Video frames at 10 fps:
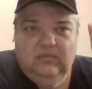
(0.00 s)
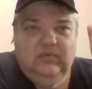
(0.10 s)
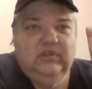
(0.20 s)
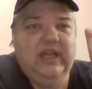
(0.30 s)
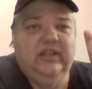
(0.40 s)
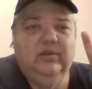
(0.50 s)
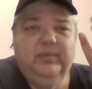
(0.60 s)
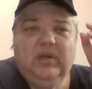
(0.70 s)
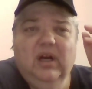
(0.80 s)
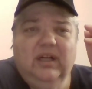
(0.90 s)
Take your
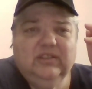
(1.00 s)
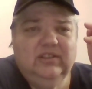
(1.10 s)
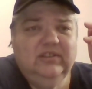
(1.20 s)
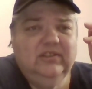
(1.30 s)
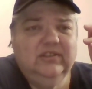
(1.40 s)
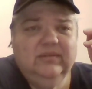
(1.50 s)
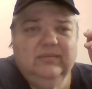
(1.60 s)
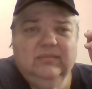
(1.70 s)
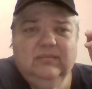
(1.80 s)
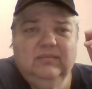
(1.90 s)
precautions.
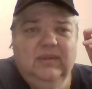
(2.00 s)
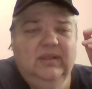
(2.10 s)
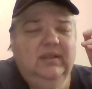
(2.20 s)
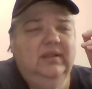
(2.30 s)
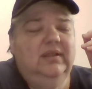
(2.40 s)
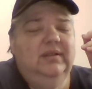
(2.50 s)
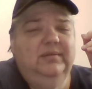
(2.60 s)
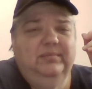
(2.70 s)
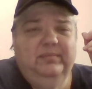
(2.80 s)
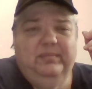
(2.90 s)

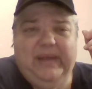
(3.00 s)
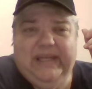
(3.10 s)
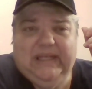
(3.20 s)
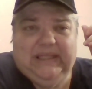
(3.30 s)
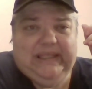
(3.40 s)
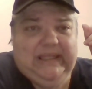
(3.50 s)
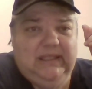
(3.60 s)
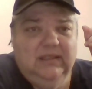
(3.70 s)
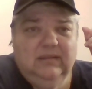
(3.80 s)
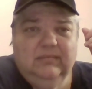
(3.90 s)
Be
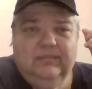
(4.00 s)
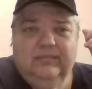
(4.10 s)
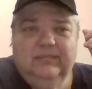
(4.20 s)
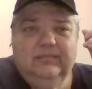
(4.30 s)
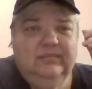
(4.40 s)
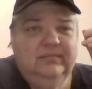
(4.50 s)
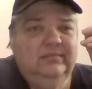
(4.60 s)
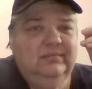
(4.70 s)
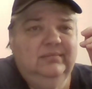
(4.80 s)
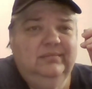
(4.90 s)
clean.
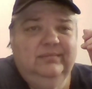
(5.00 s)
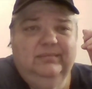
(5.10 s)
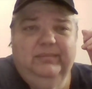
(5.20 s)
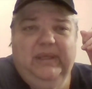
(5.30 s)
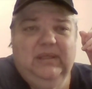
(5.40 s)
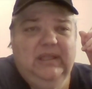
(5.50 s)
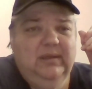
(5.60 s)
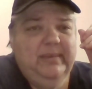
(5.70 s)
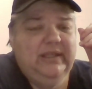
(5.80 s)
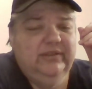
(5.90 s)
Be clean
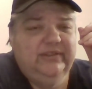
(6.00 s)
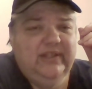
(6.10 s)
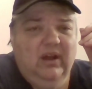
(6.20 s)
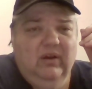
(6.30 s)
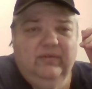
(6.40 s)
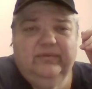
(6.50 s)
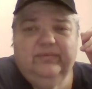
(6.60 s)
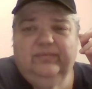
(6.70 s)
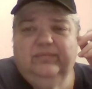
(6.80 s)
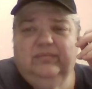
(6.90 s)
about yourself.
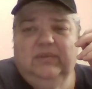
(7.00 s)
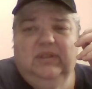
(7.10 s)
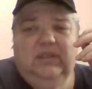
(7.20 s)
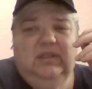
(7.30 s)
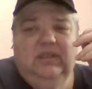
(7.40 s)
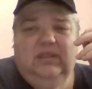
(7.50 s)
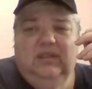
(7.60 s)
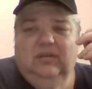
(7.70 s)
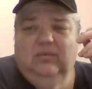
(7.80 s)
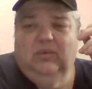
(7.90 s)

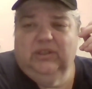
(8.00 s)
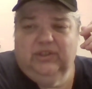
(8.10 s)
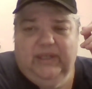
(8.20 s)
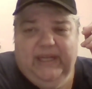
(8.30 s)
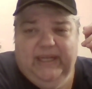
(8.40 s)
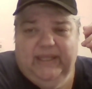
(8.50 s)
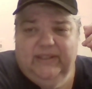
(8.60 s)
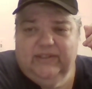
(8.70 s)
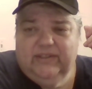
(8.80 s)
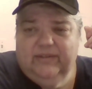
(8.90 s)
Wash your hands.